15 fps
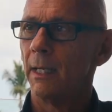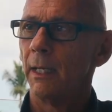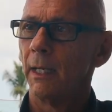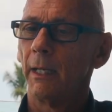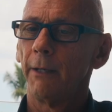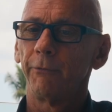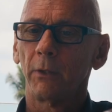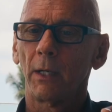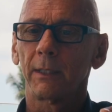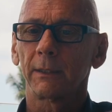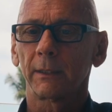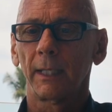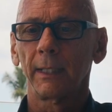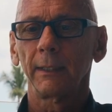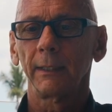If you're not
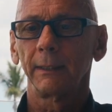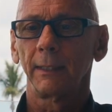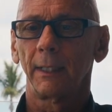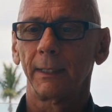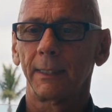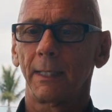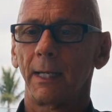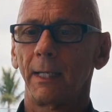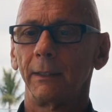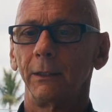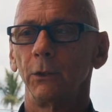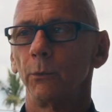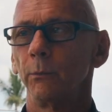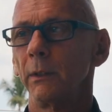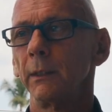cycling like that,
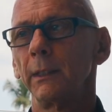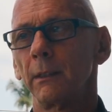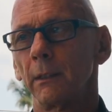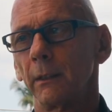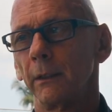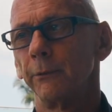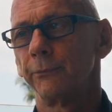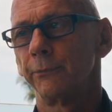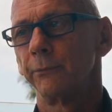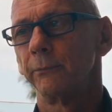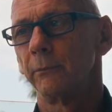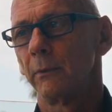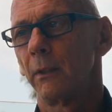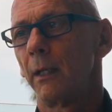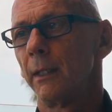you're really kind of,
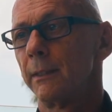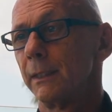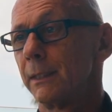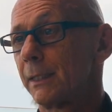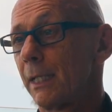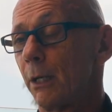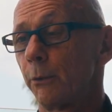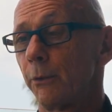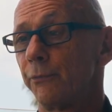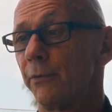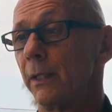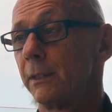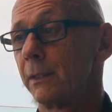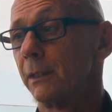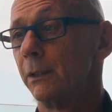I think,
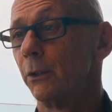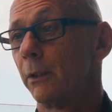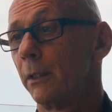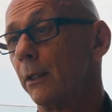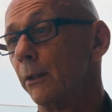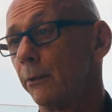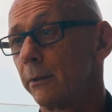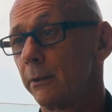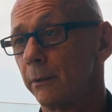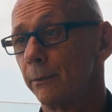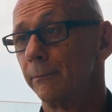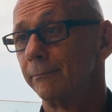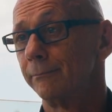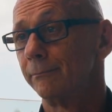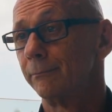sacrificing your health.
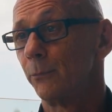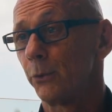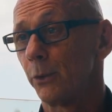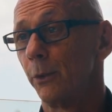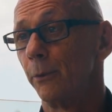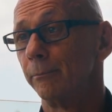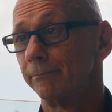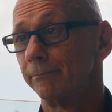So.